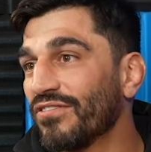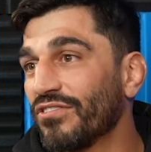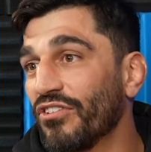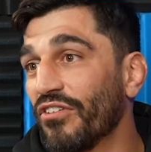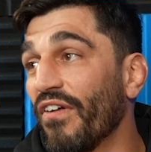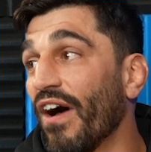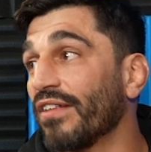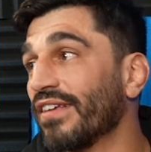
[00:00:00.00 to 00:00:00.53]

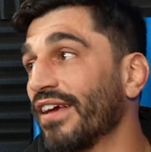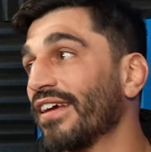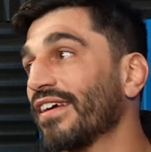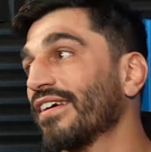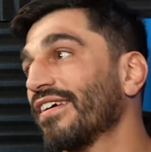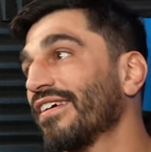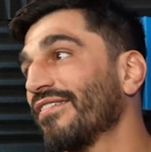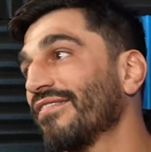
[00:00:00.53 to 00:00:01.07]
Gervonta.
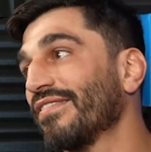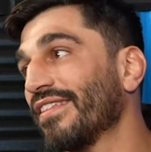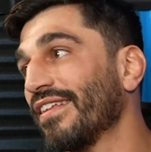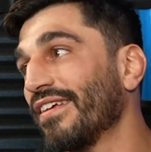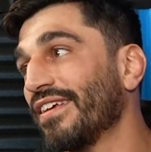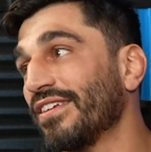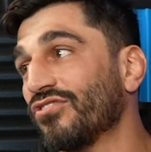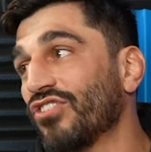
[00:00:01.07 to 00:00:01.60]

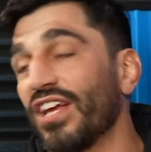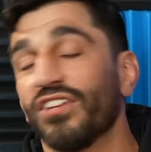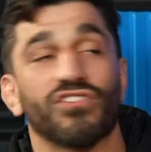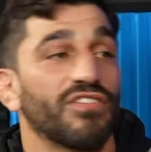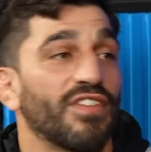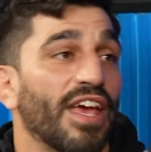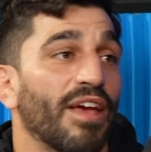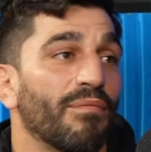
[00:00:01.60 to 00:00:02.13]
He oh, changed
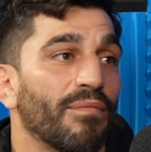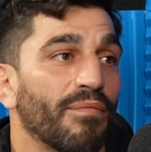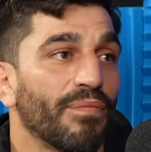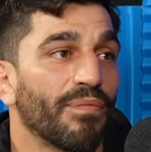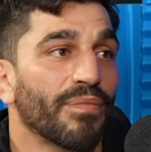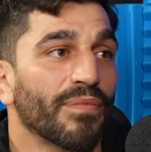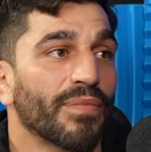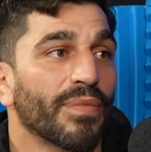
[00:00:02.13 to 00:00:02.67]
his Gervonta name.
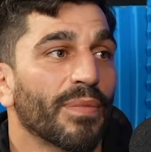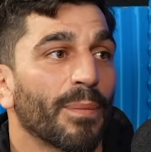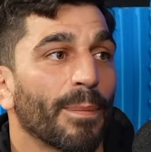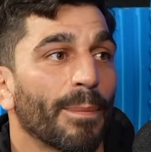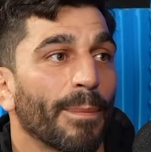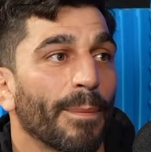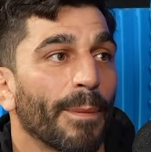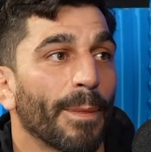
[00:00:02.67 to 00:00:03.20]
Davis changed
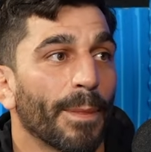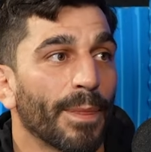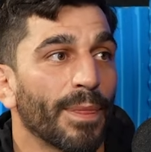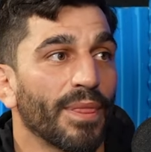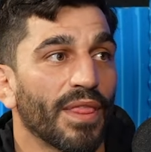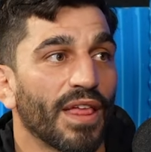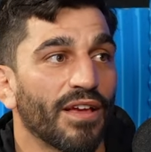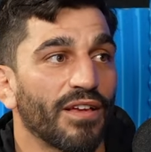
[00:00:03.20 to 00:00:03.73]
his name. Mm
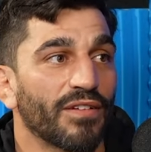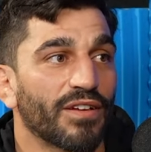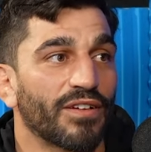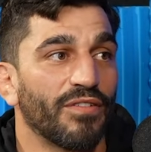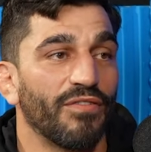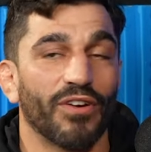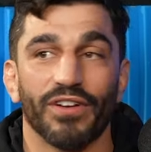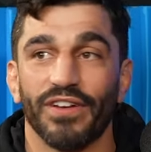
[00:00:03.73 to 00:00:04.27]
-hmm. I didn't know that.
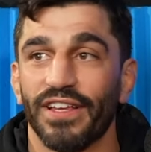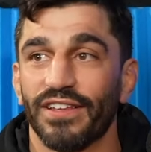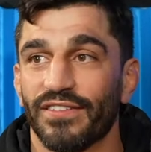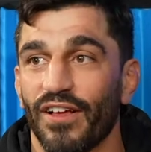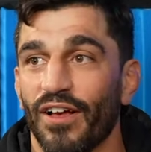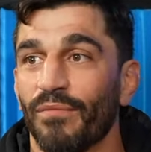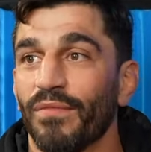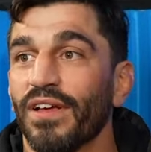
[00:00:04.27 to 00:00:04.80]
Converted to
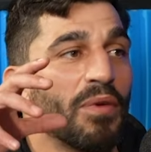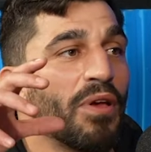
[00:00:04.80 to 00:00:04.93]
Islam.